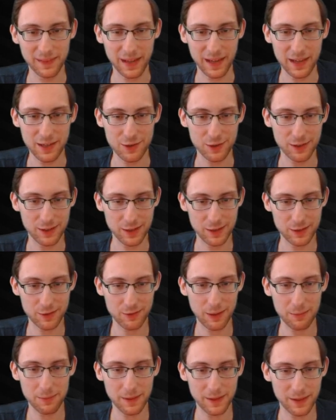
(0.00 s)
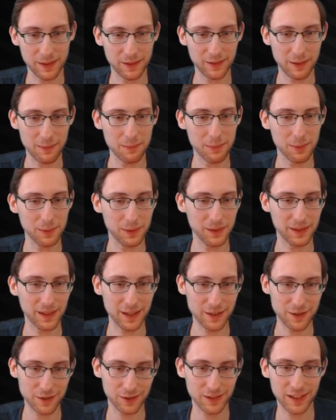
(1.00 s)
I should interrupt that at some point.
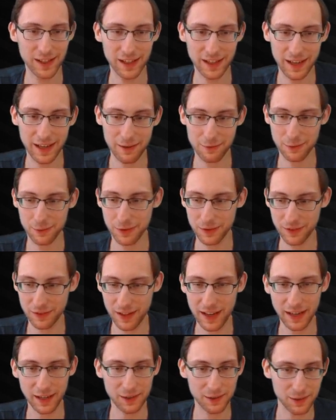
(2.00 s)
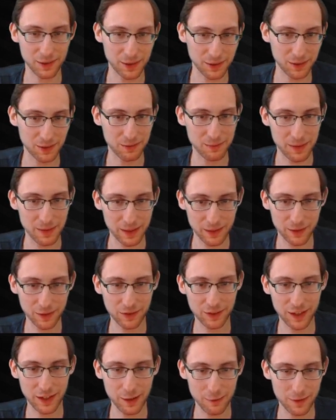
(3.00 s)
I should take everyone's anger onto me to
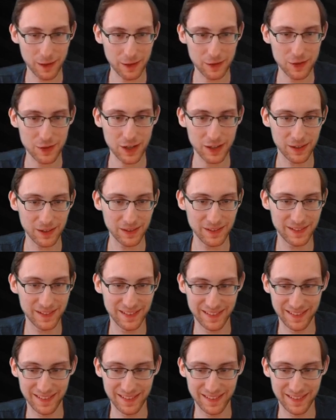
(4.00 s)
save that channel.